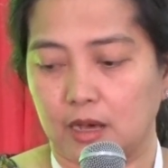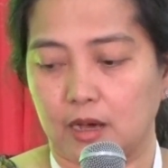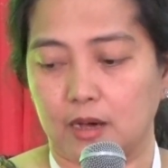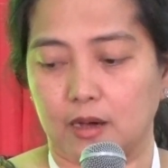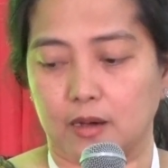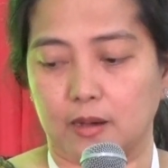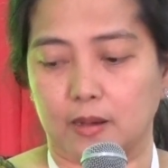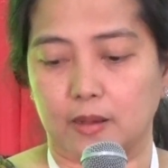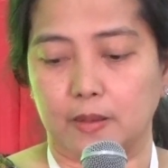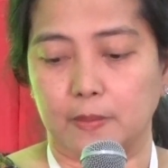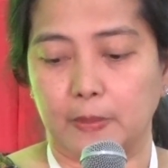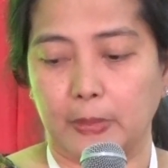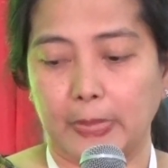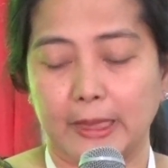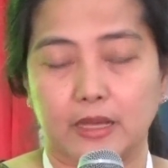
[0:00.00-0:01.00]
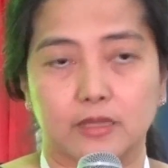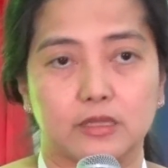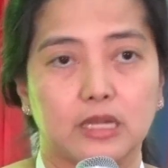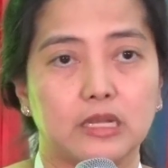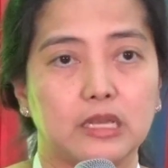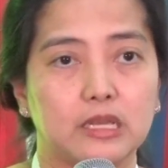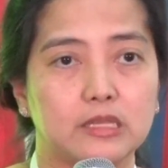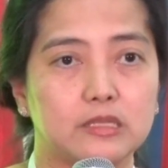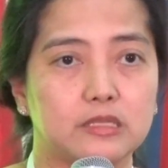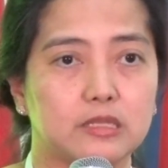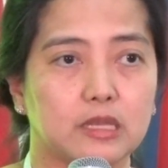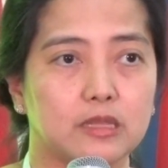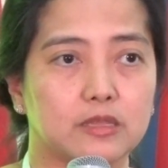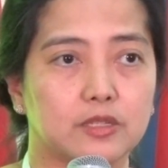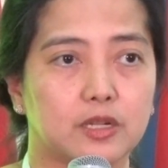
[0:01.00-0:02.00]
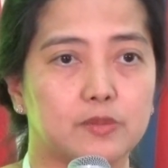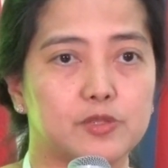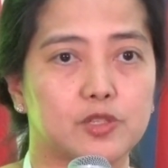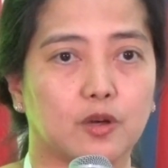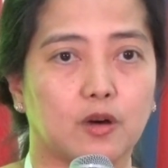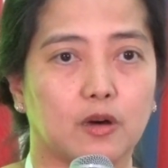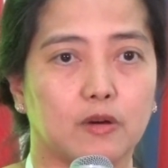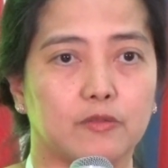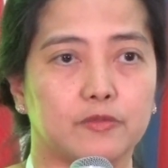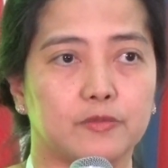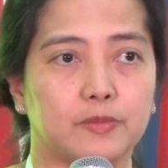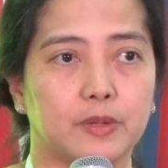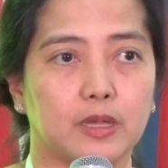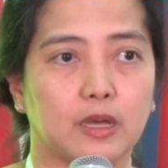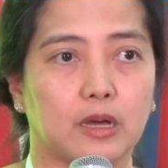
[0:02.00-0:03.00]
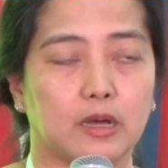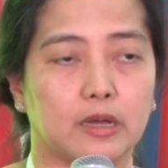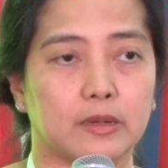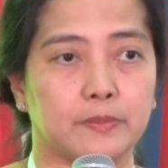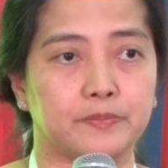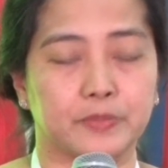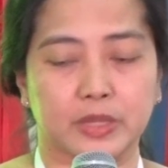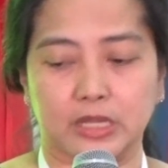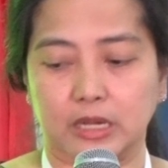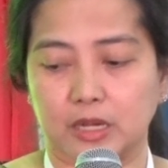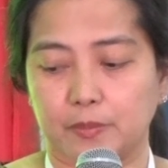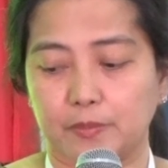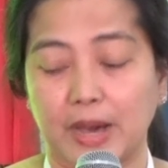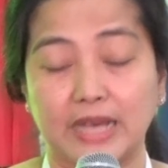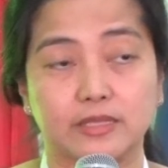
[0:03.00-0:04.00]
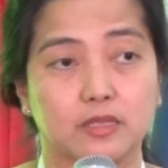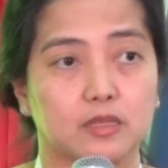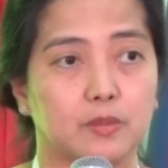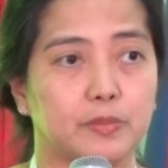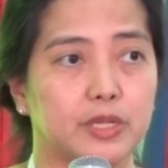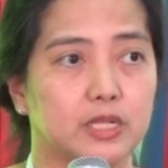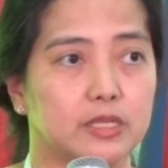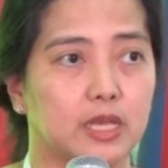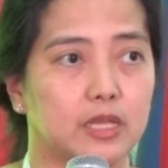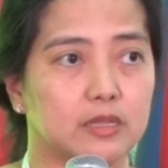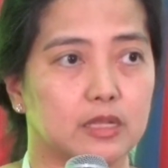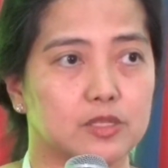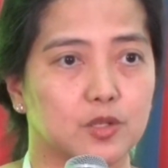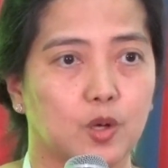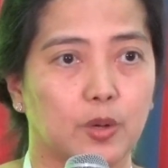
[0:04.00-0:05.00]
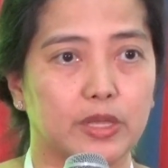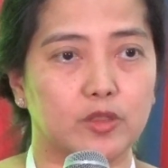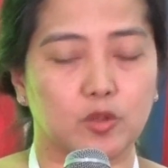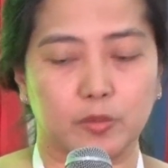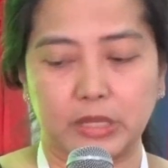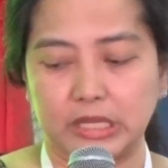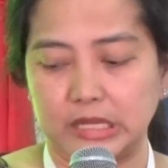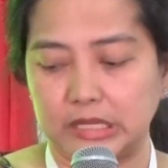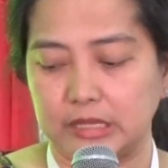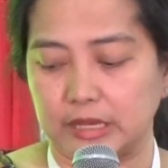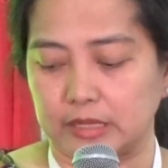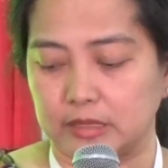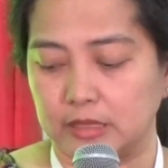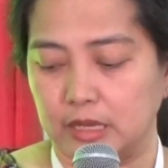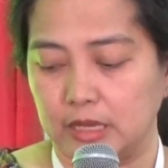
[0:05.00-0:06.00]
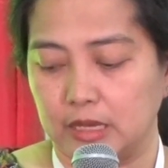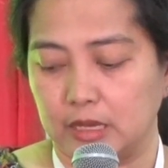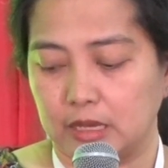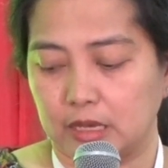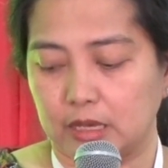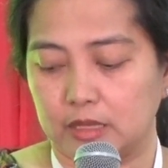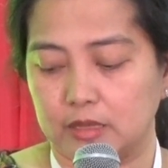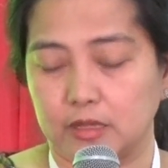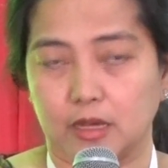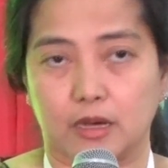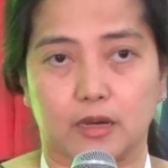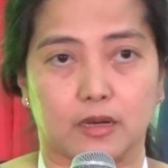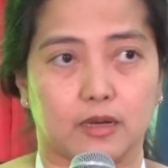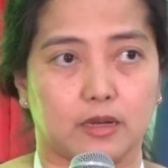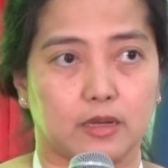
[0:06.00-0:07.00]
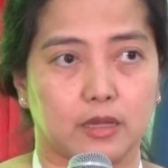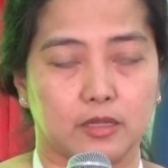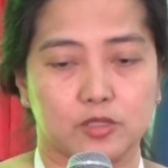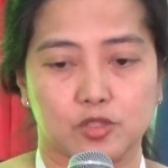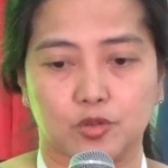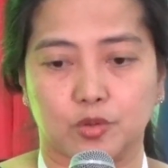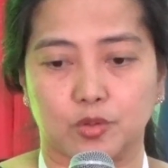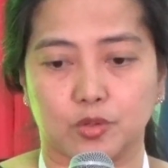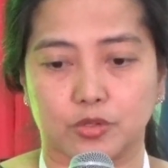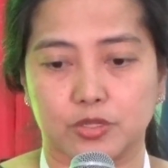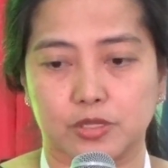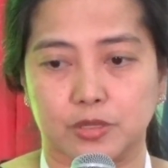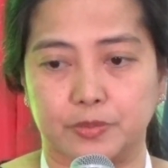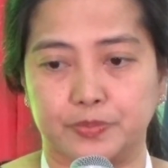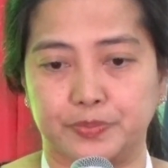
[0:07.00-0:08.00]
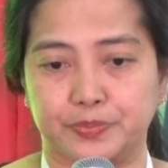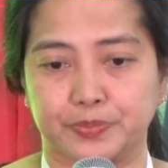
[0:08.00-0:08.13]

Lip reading: the needs in terms of the capacity building that's going to be needed in schools.